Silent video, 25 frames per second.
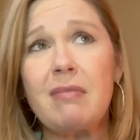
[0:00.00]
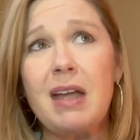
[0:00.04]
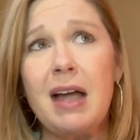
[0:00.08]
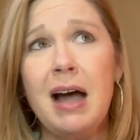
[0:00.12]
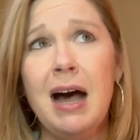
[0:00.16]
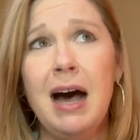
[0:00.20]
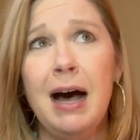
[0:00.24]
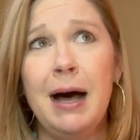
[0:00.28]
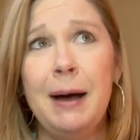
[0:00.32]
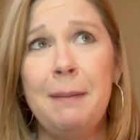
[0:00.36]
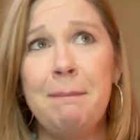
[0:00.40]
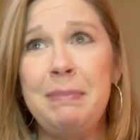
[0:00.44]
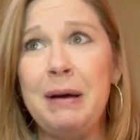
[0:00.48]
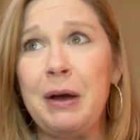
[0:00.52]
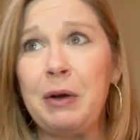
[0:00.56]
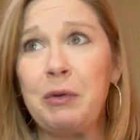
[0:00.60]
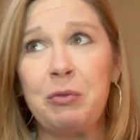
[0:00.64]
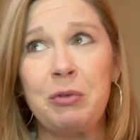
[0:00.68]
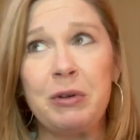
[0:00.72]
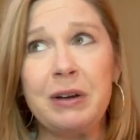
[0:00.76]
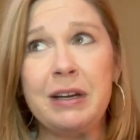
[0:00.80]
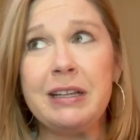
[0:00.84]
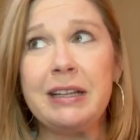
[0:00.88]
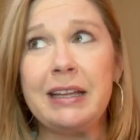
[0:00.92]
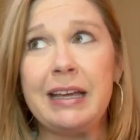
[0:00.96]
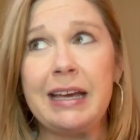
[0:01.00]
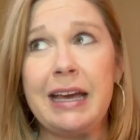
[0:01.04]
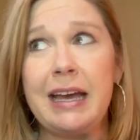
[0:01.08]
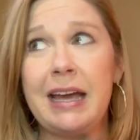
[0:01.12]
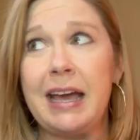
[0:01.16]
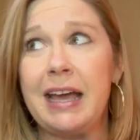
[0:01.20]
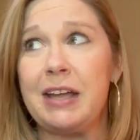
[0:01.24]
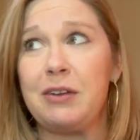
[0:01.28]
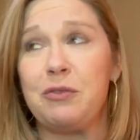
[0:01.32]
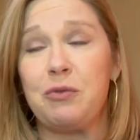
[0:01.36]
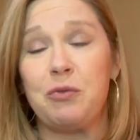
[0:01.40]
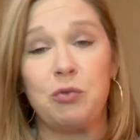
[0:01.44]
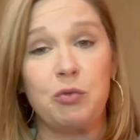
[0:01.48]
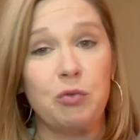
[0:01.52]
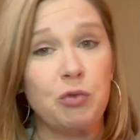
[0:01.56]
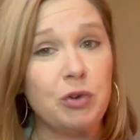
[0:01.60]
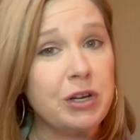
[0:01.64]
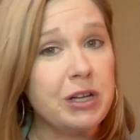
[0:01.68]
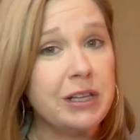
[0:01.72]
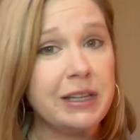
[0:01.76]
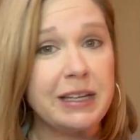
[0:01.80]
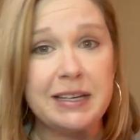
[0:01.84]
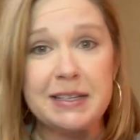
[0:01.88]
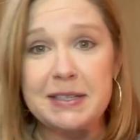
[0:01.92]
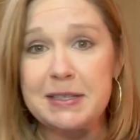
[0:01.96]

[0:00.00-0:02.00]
but it really